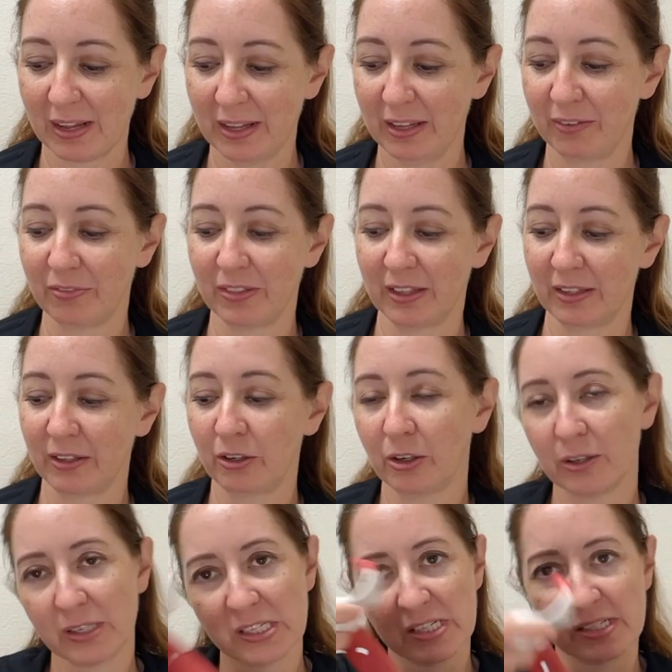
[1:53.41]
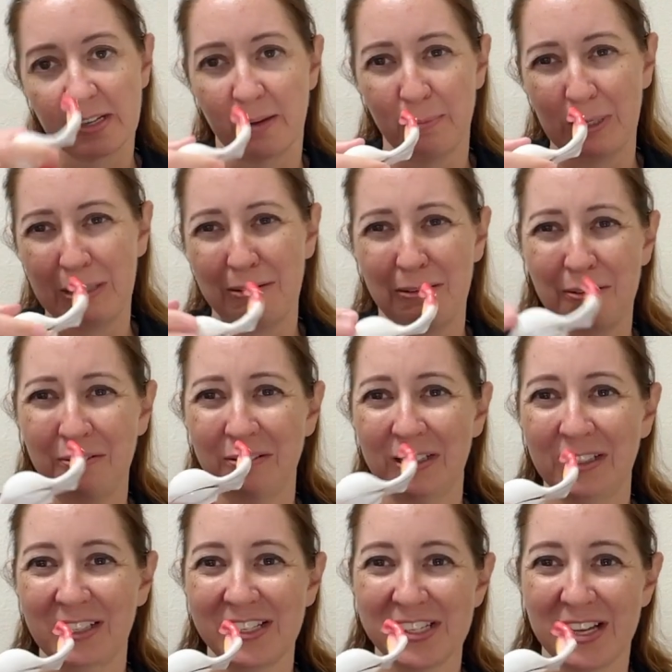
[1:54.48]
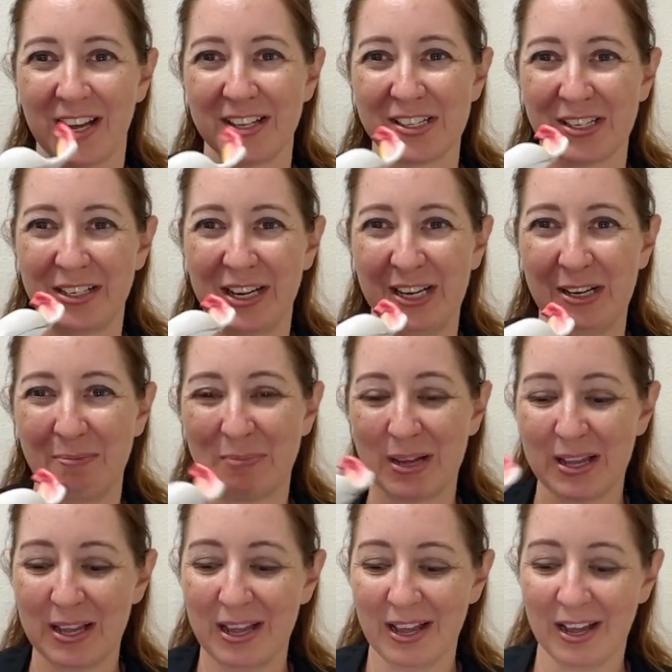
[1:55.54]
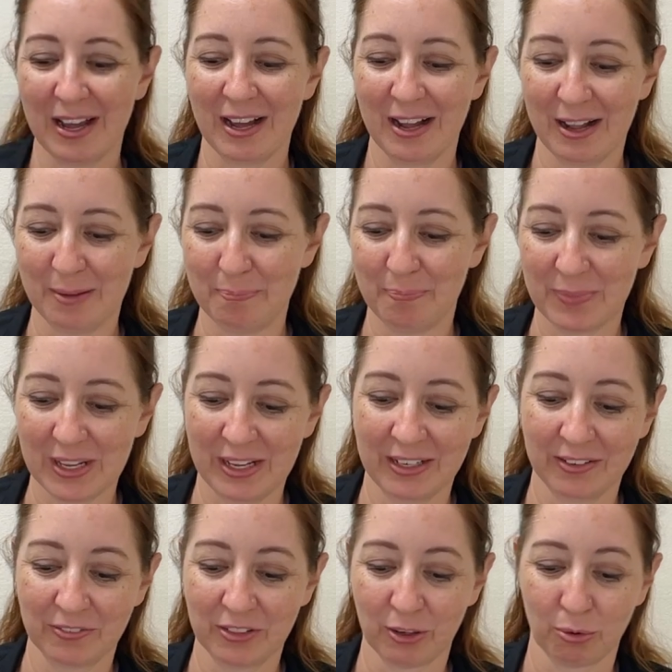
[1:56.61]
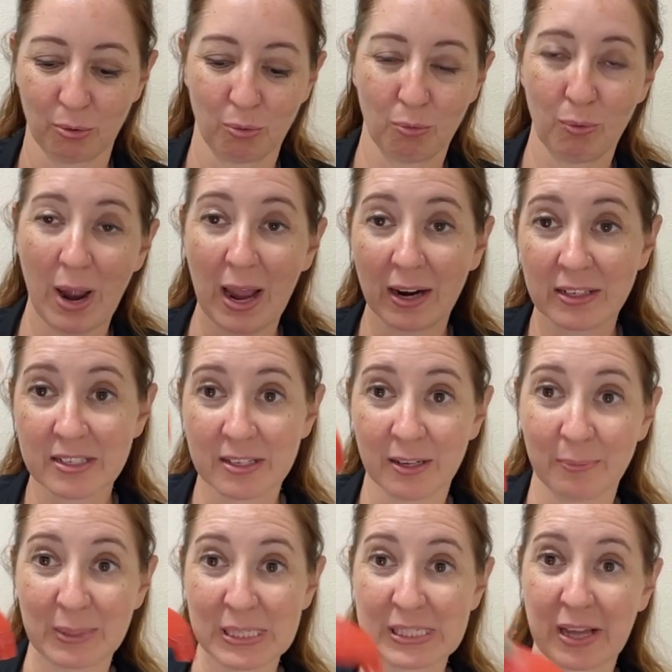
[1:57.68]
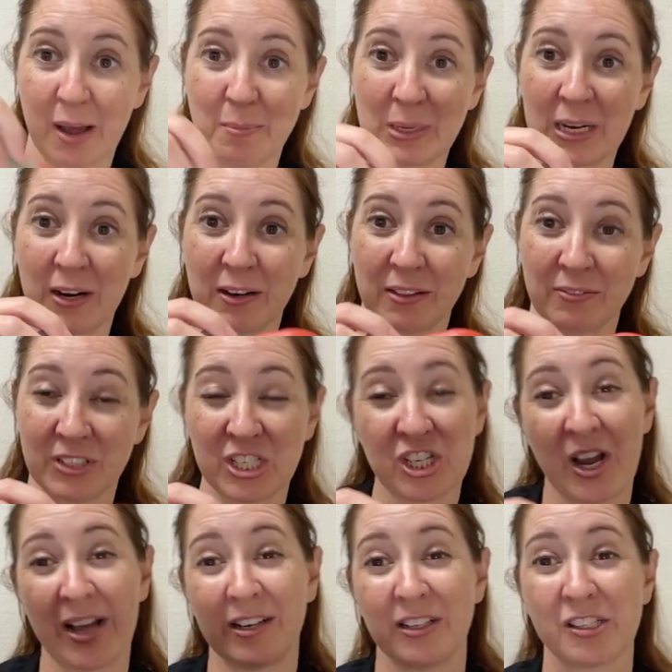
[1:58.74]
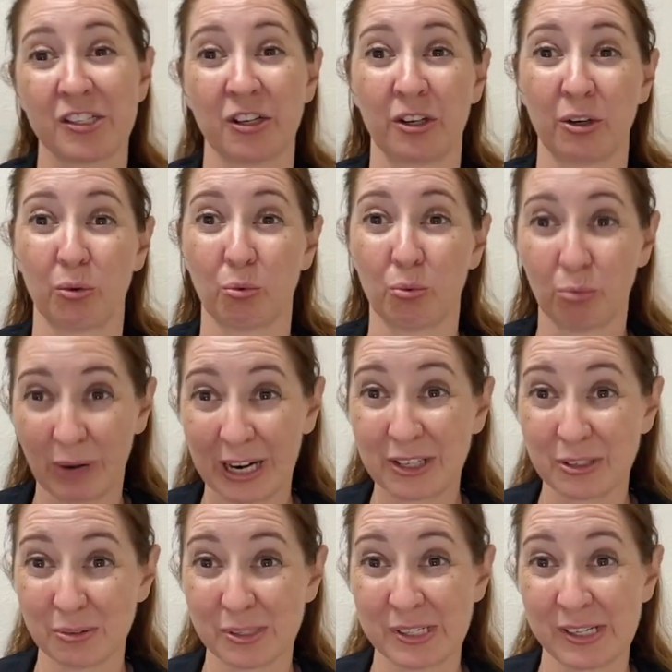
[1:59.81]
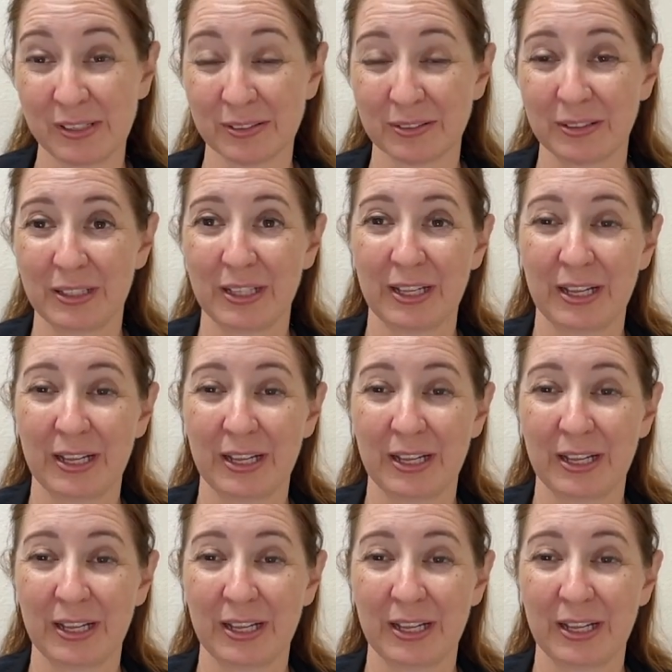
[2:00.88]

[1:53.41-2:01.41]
If the uterus is coming out, I don't think this has a name. And if the rectum is coming out of the vagina, it's called a rectocele.